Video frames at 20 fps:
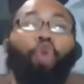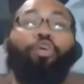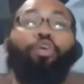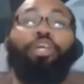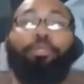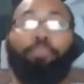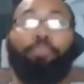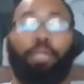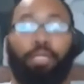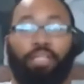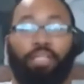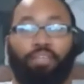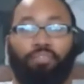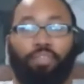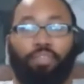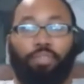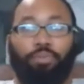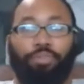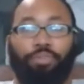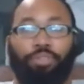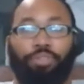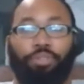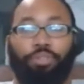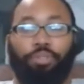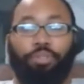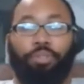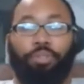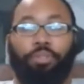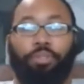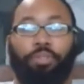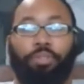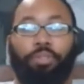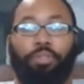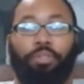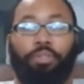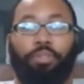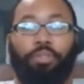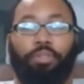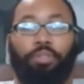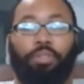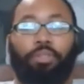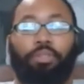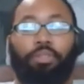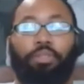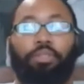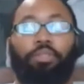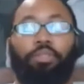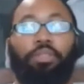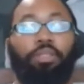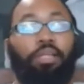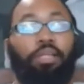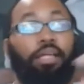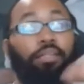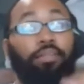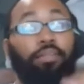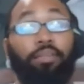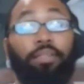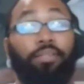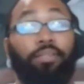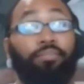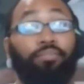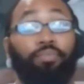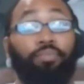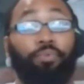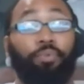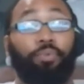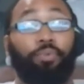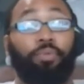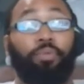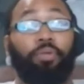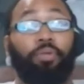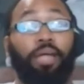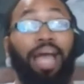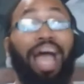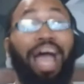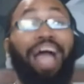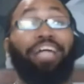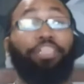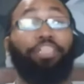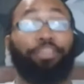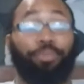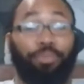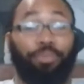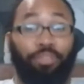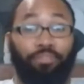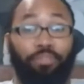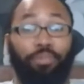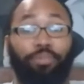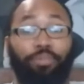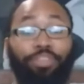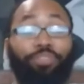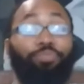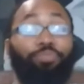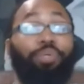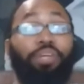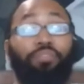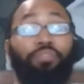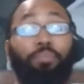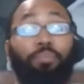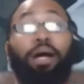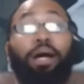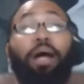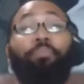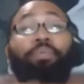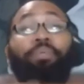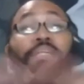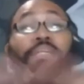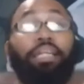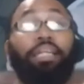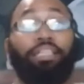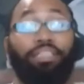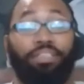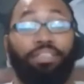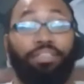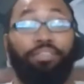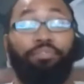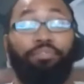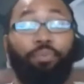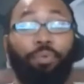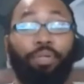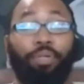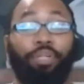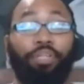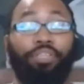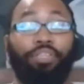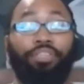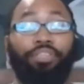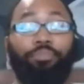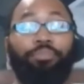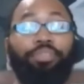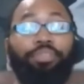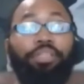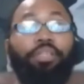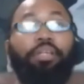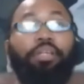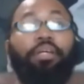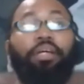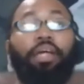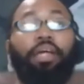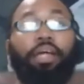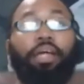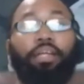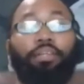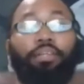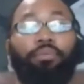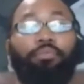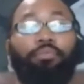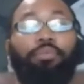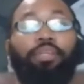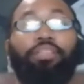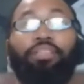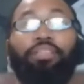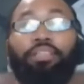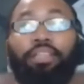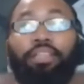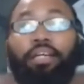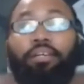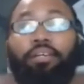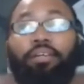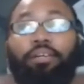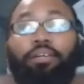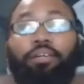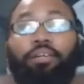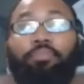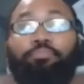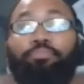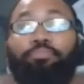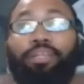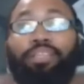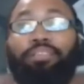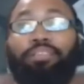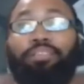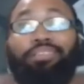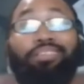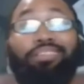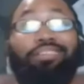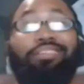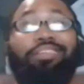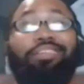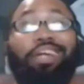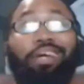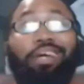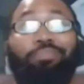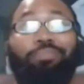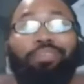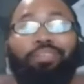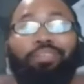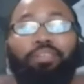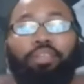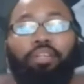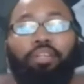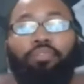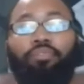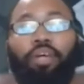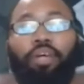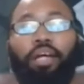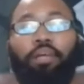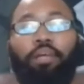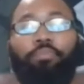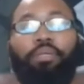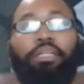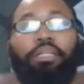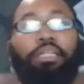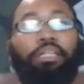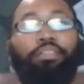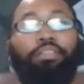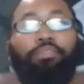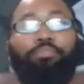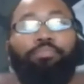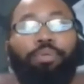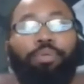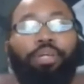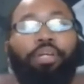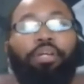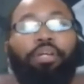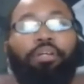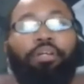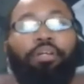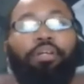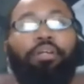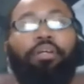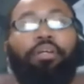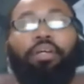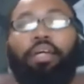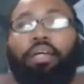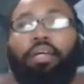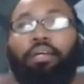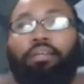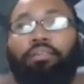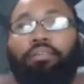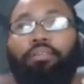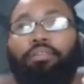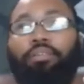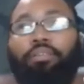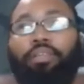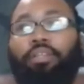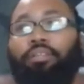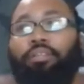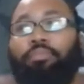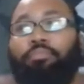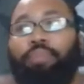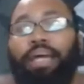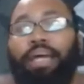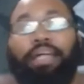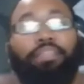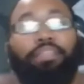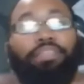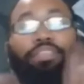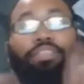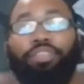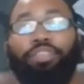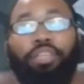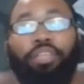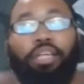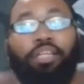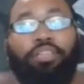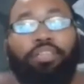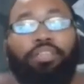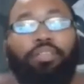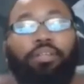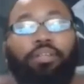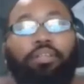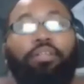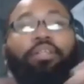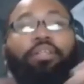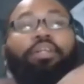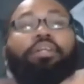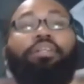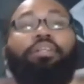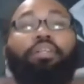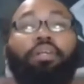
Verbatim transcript: Pokemon evolution. They're not looking for actual evolution where you have a population of organisms and the ones that are best adapted to the environment get to breed and, and pass their genetics on.